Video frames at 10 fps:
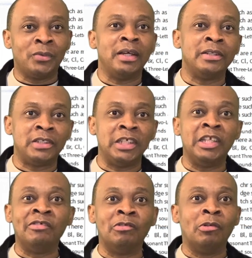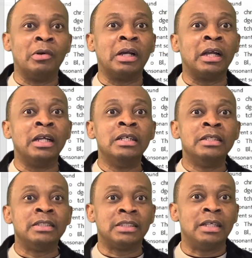relative, or
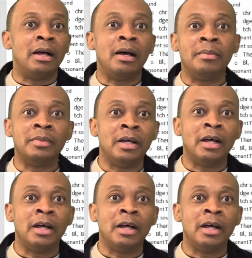some